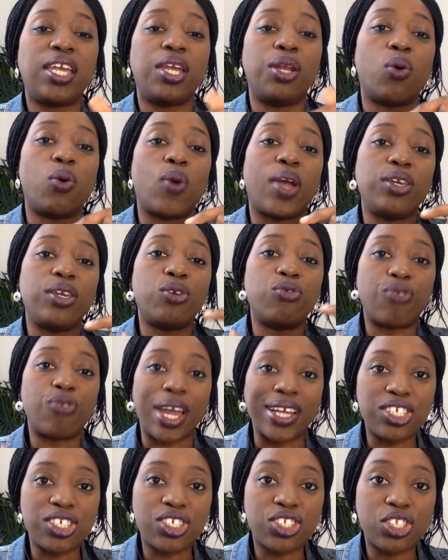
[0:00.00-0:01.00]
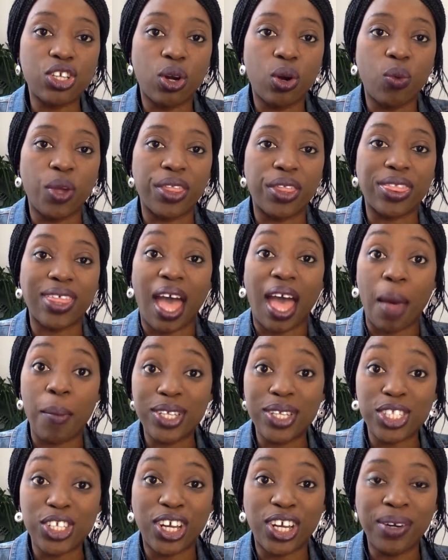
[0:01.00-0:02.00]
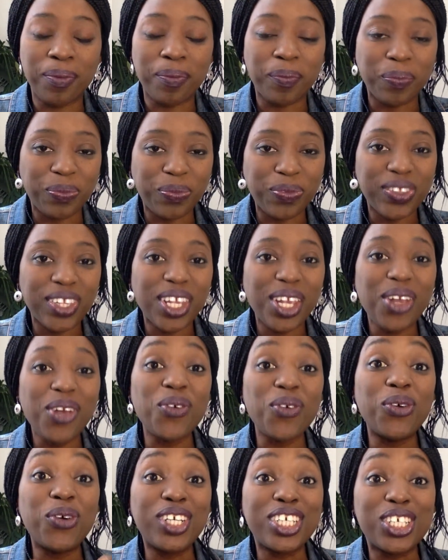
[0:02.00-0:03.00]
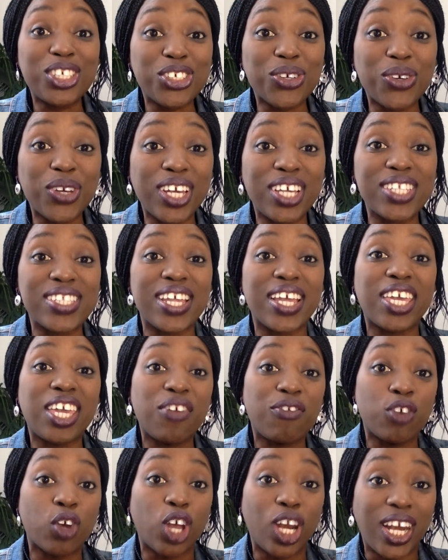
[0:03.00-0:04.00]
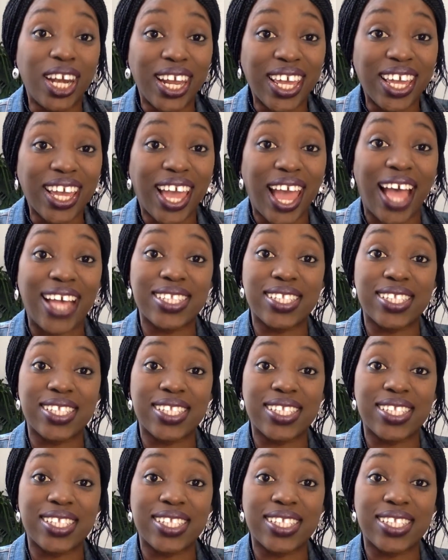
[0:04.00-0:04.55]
when you register with Amazon, what they do is they give you a link